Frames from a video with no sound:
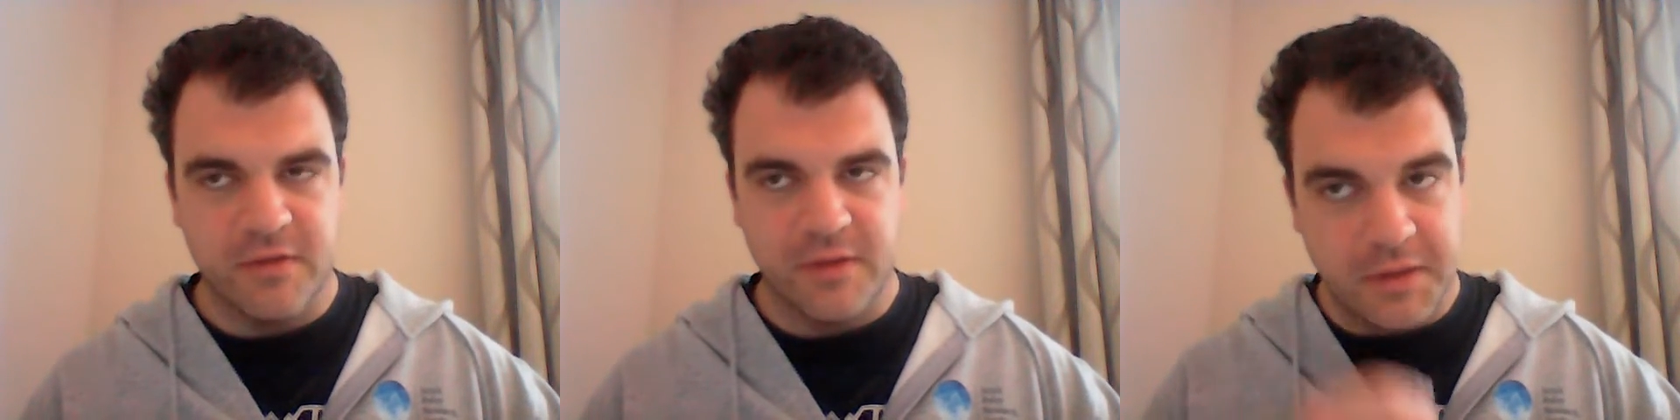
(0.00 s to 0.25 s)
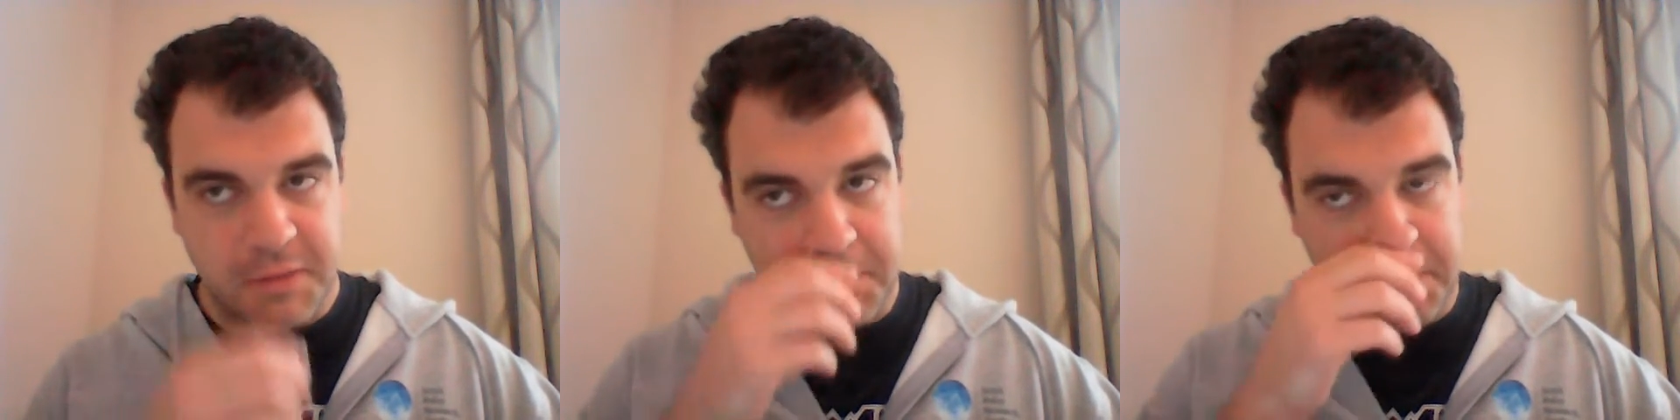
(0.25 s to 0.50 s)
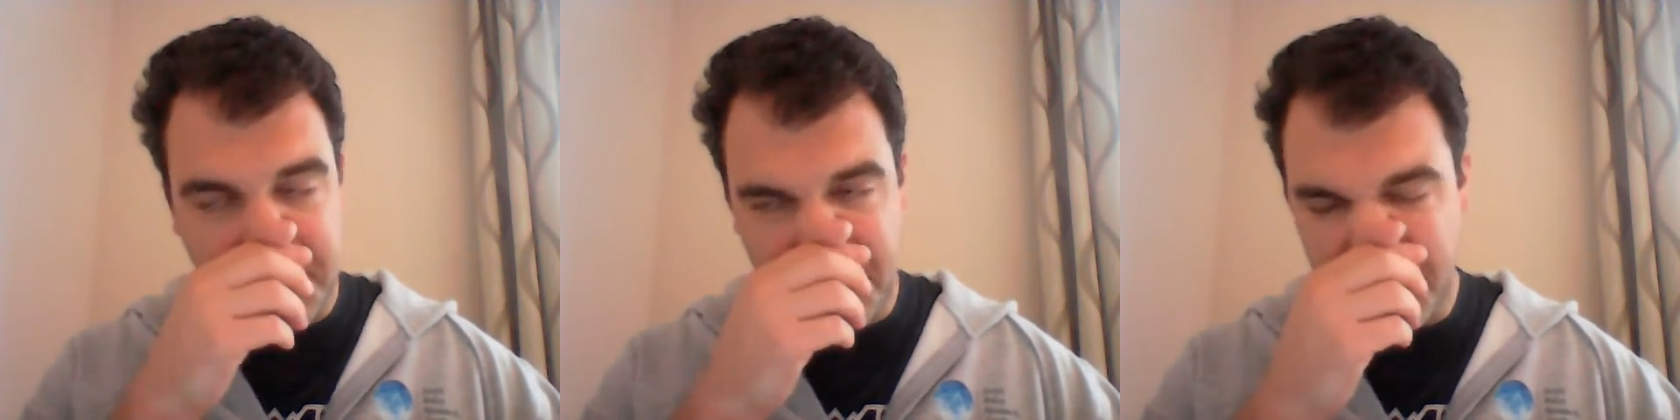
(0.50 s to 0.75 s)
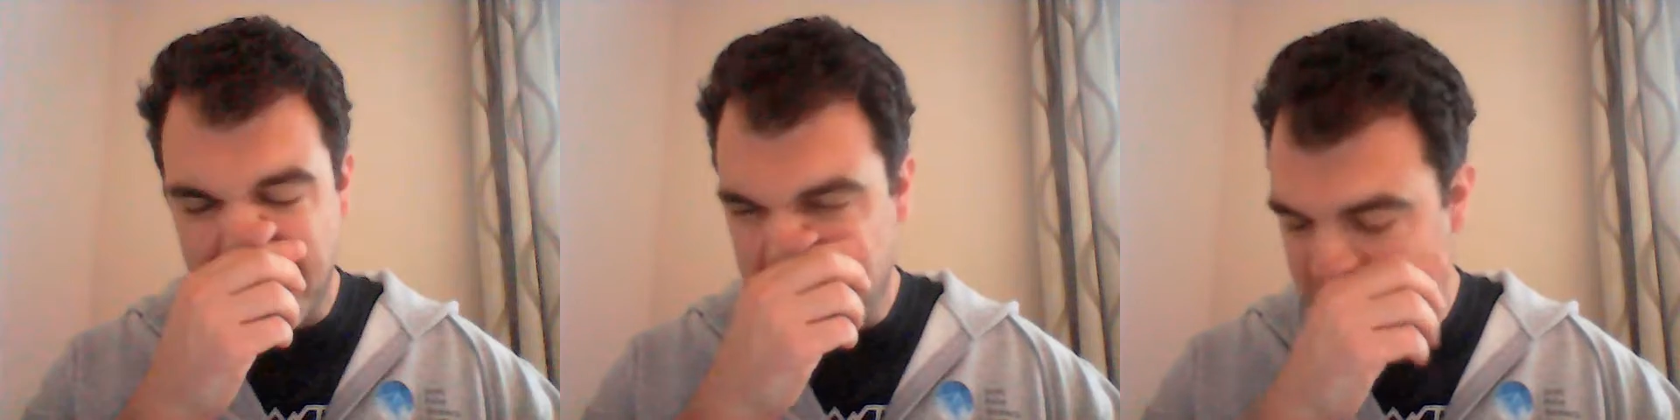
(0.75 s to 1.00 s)
And
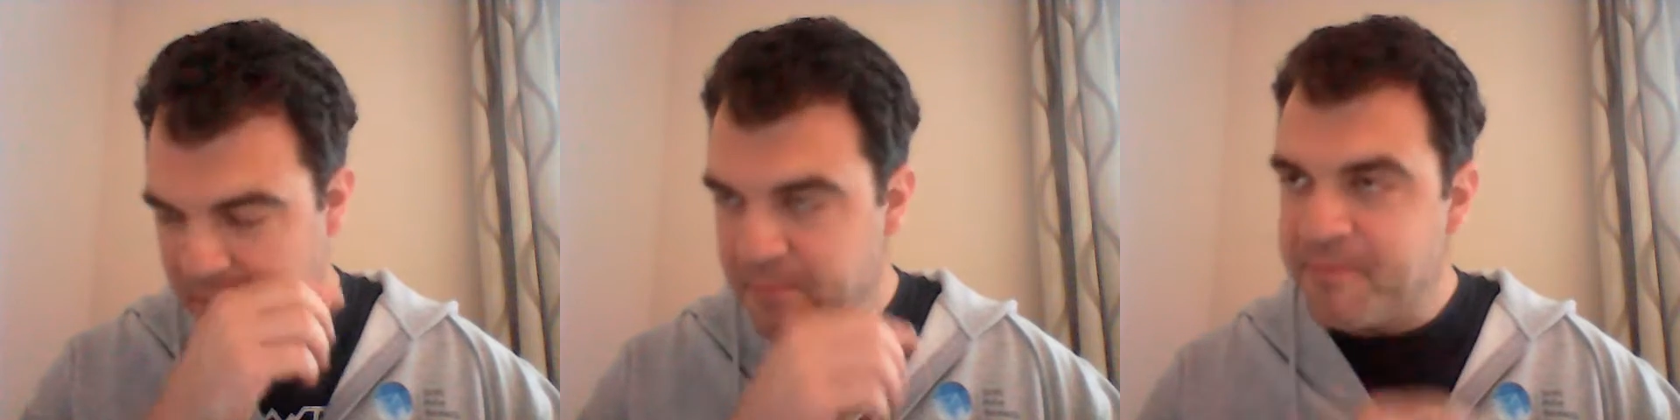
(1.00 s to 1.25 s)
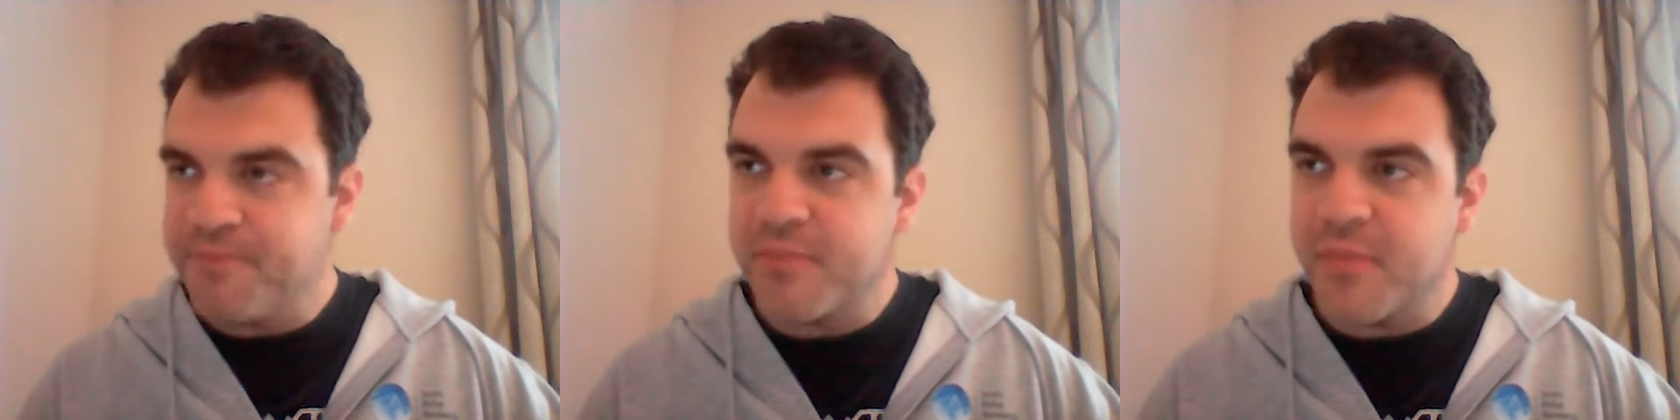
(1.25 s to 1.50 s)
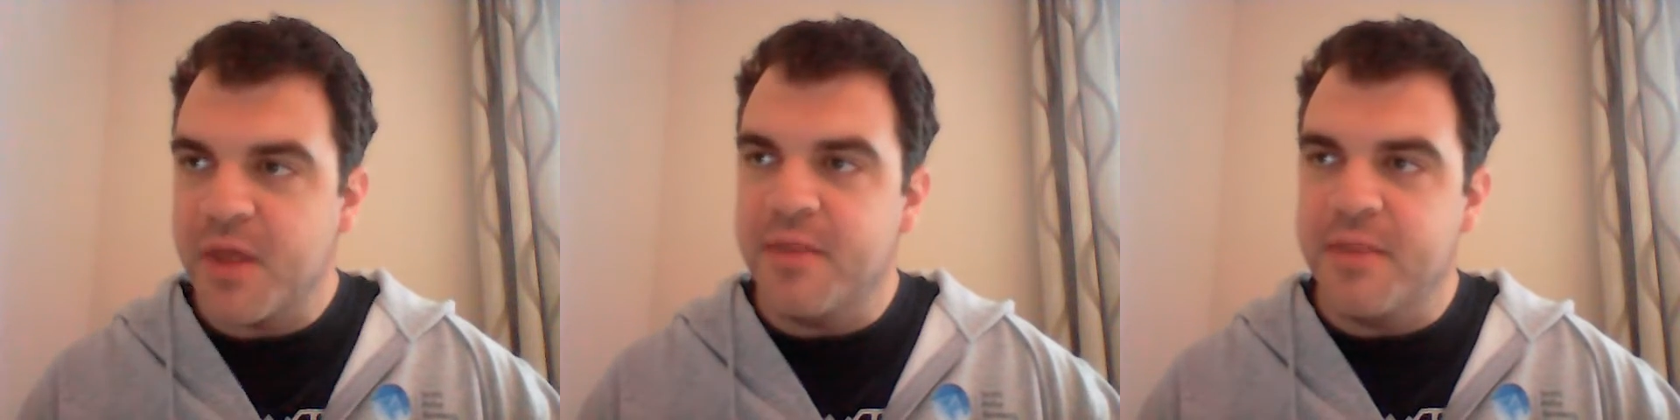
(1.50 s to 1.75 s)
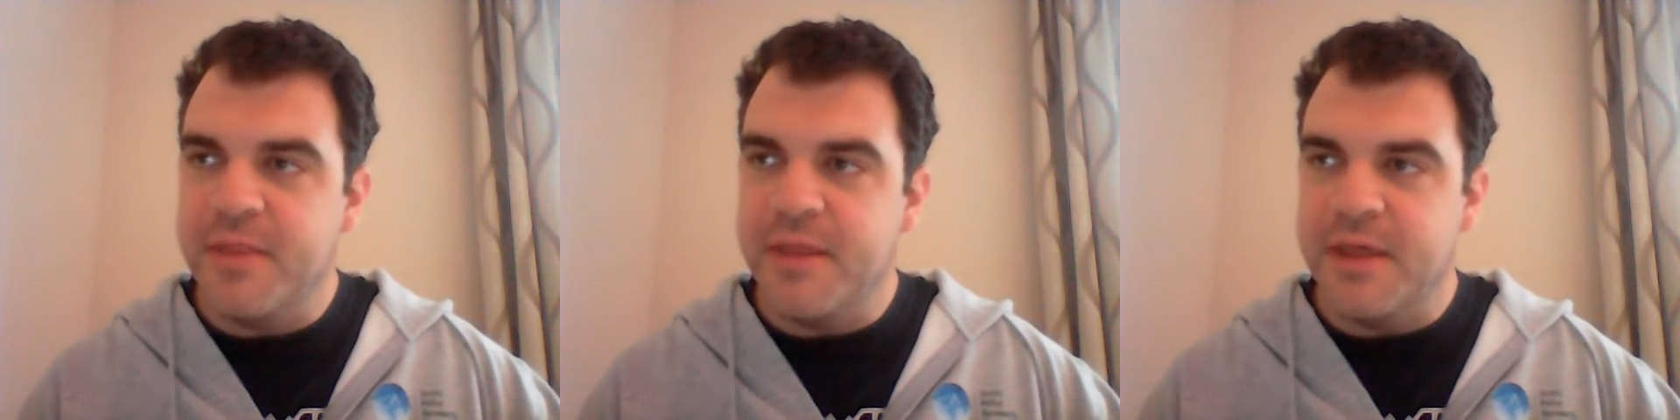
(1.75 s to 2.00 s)

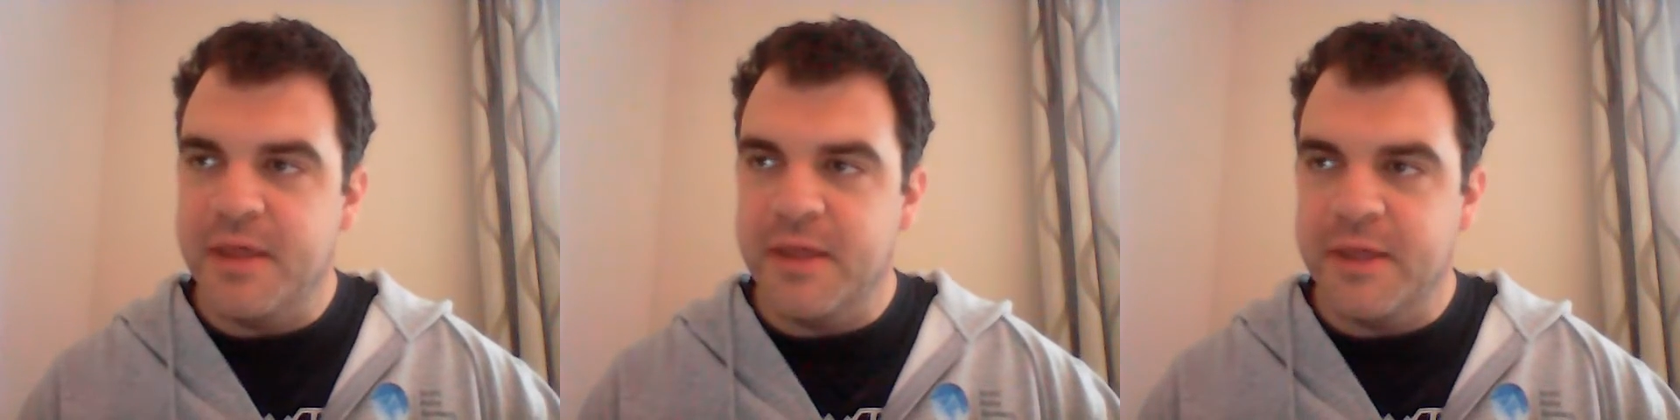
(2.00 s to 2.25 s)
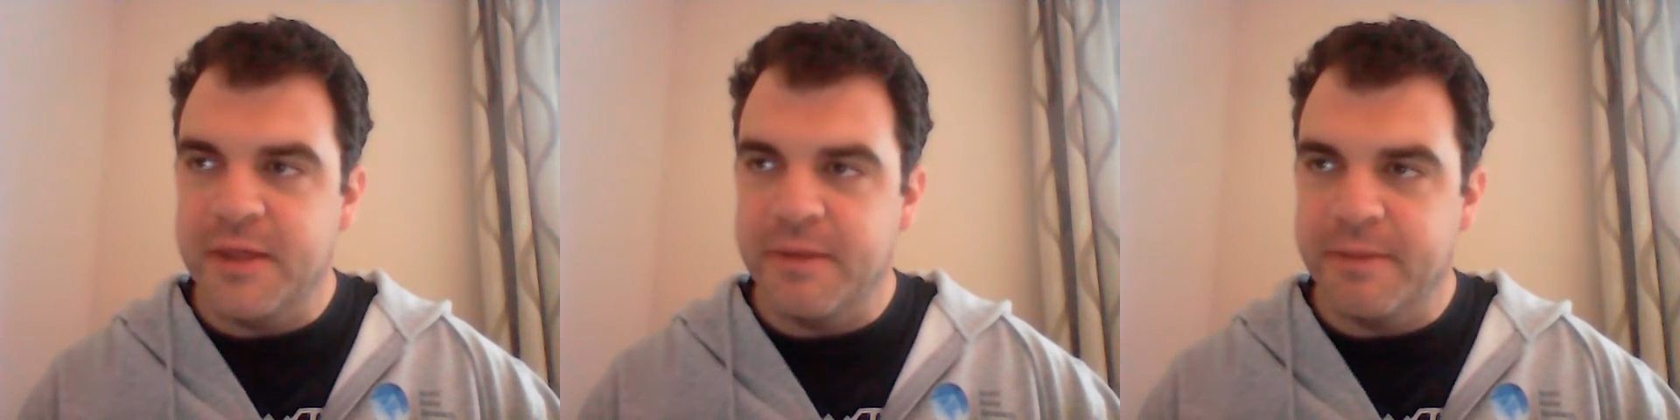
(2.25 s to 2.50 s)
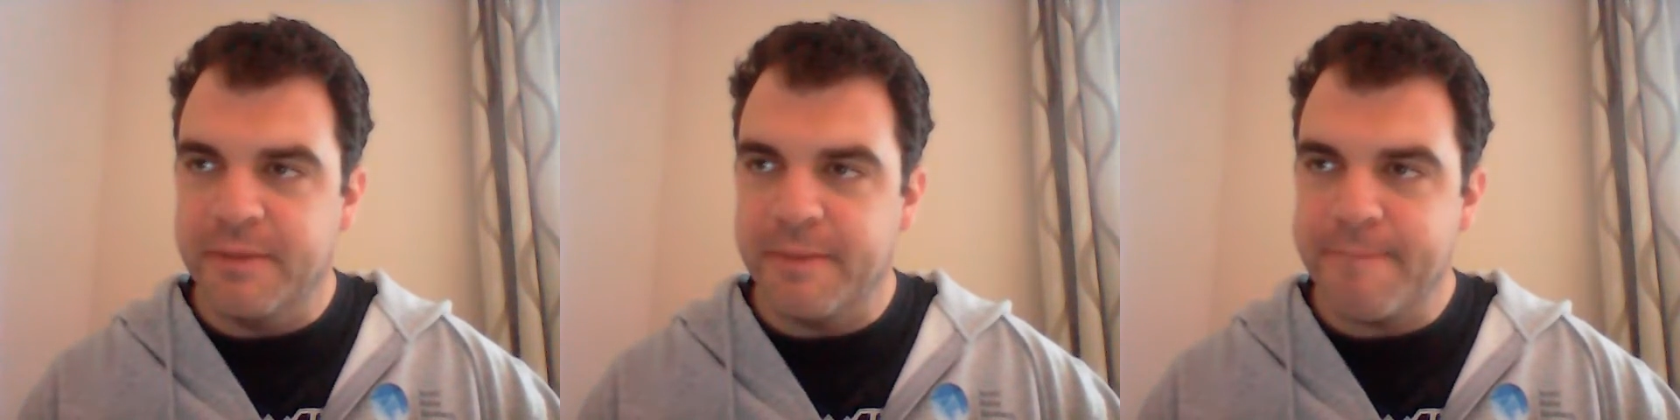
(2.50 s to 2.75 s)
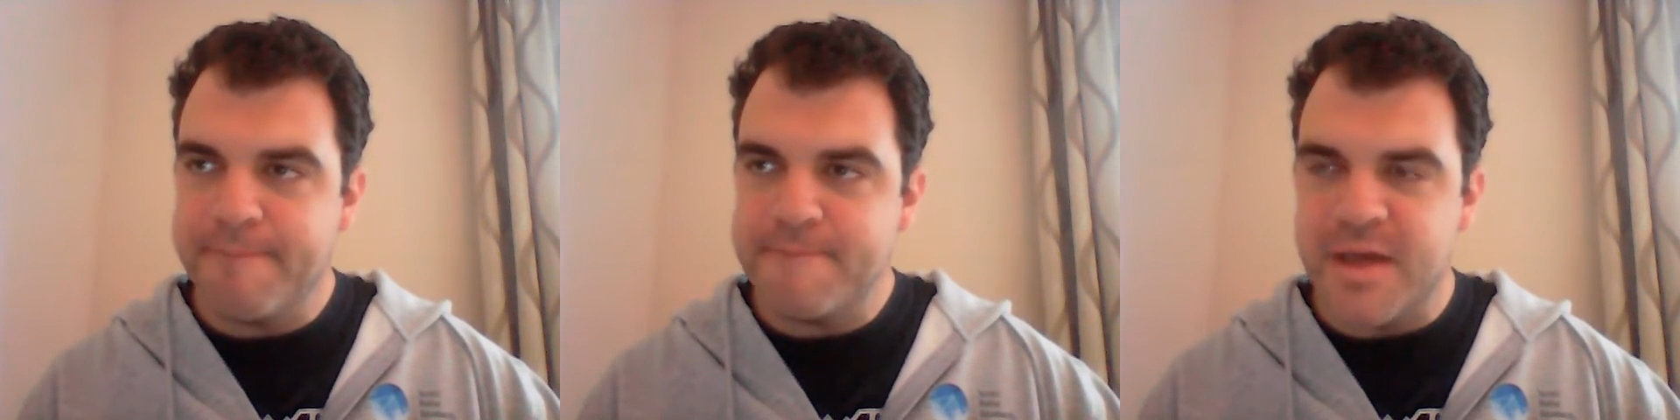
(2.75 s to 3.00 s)

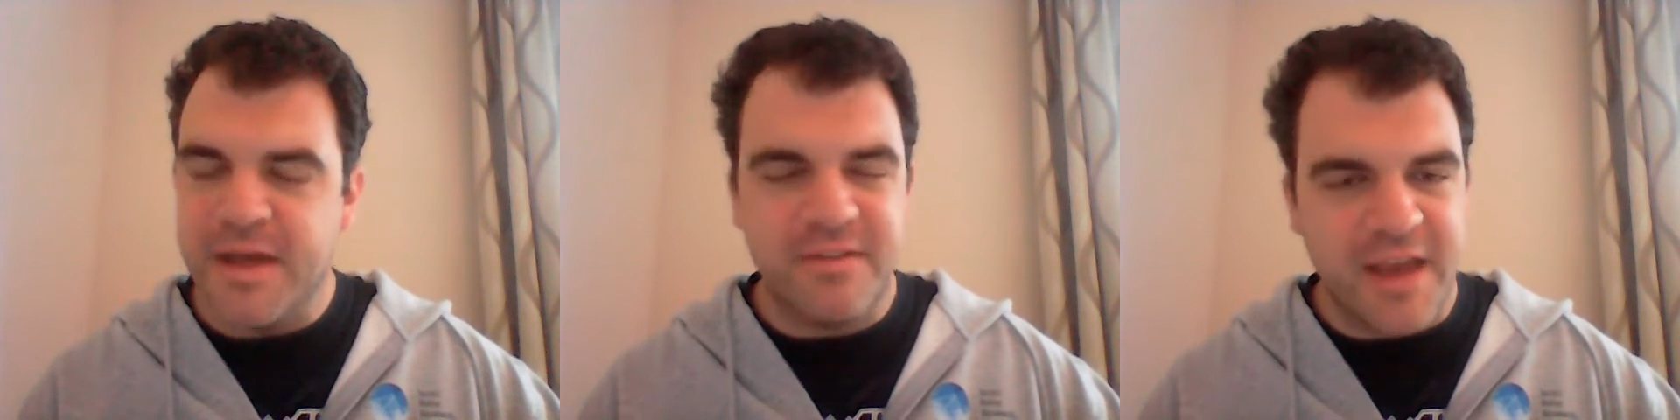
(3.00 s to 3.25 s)
it's